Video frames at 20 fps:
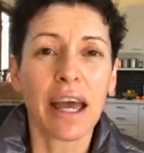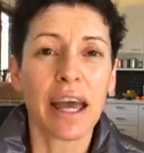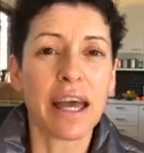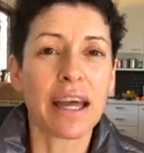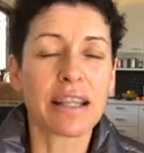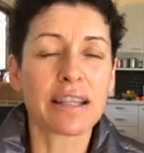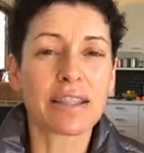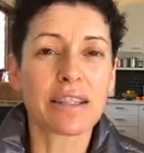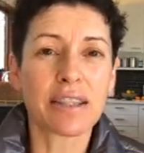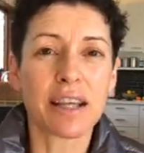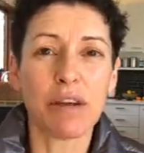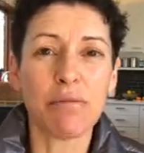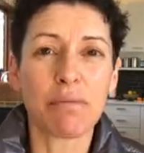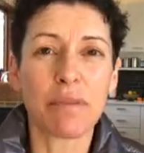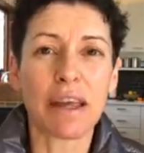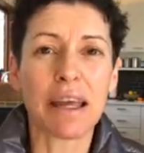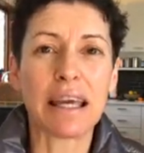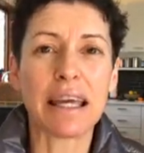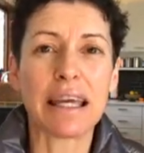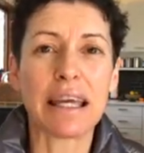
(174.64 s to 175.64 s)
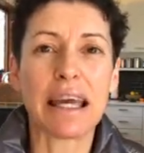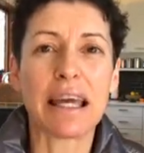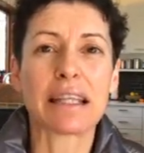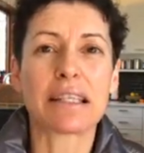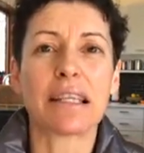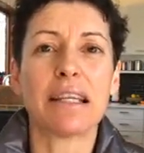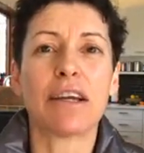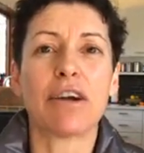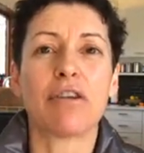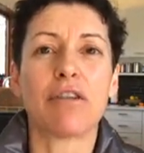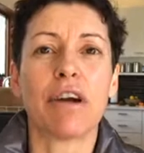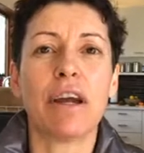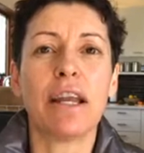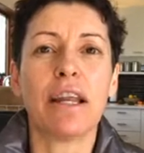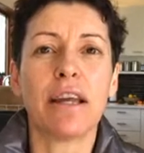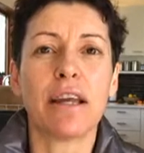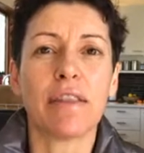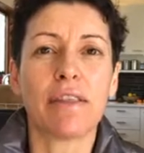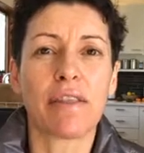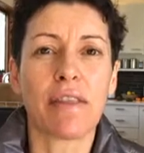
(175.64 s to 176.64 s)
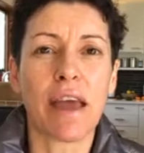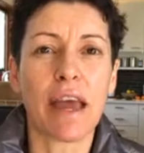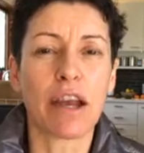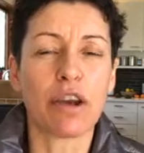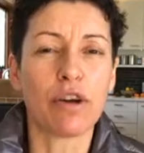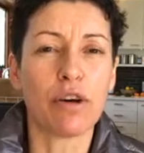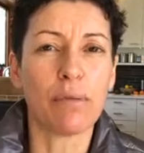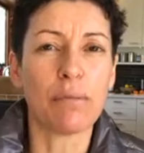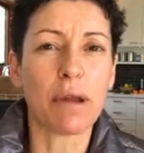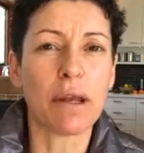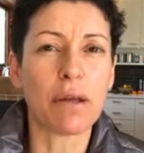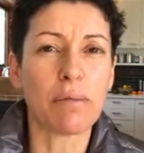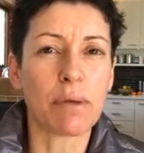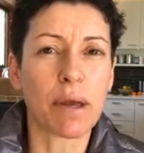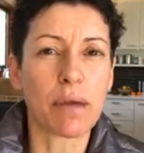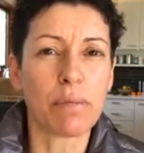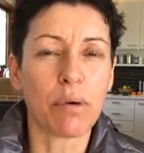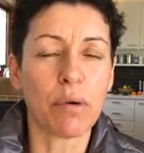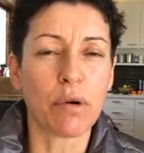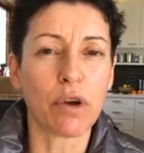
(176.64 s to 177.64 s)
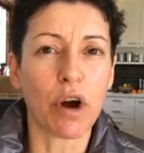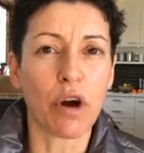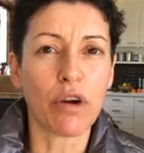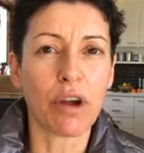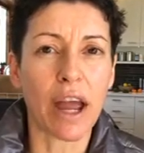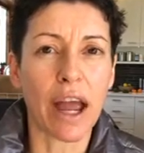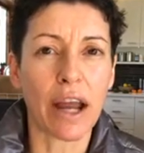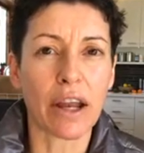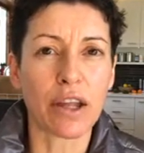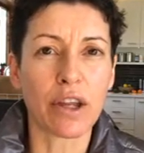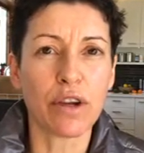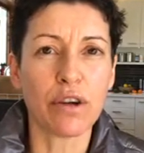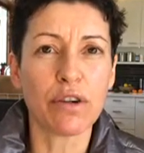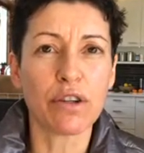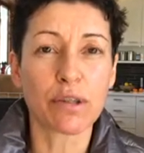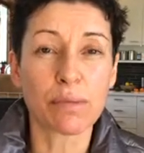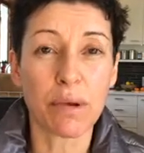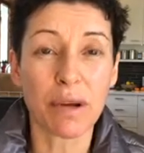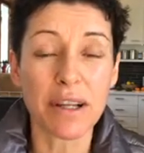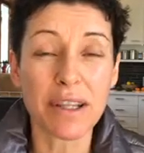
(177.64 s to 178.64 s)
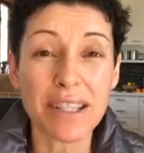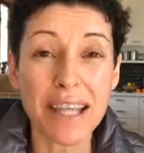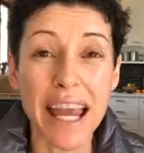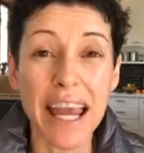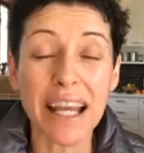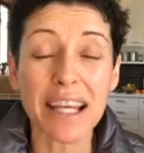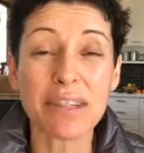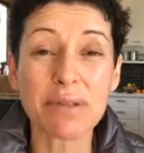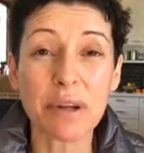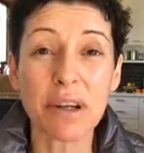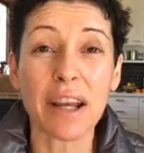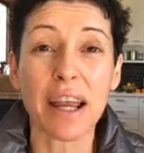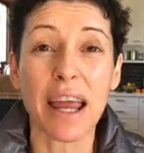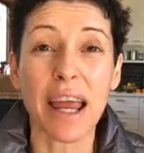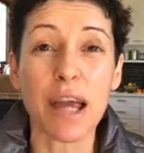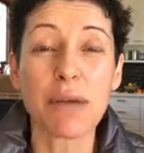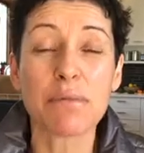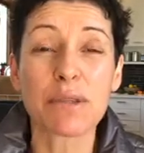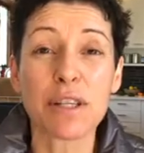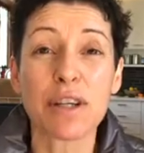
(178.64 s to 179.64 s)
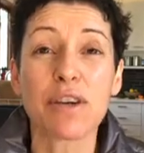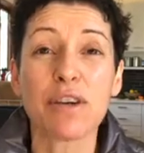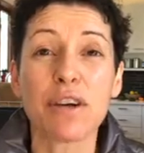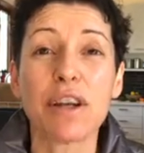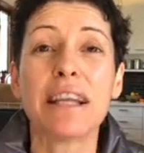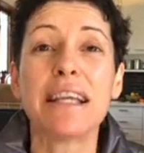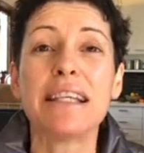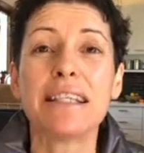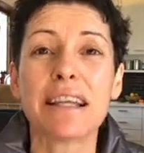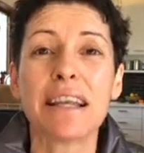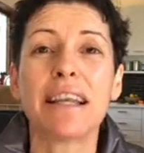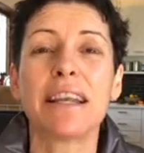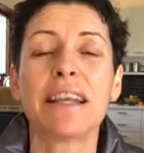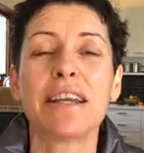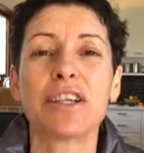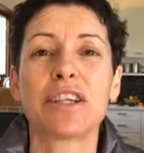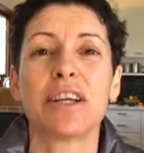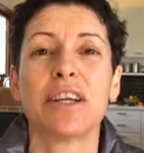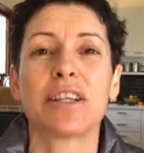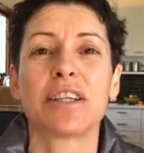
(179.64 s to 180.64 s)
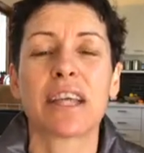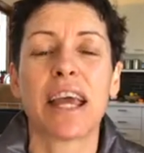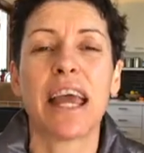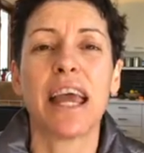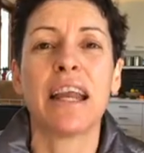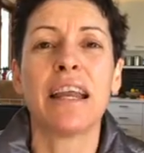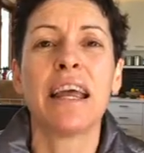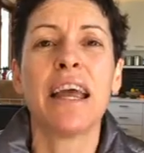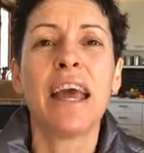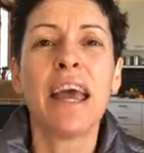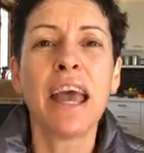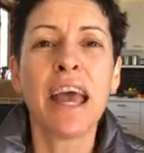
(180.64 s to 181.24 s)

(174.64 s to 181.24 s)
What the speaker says: It's an ingredient that not many people know how to use, but it's actually absolutely delicious. And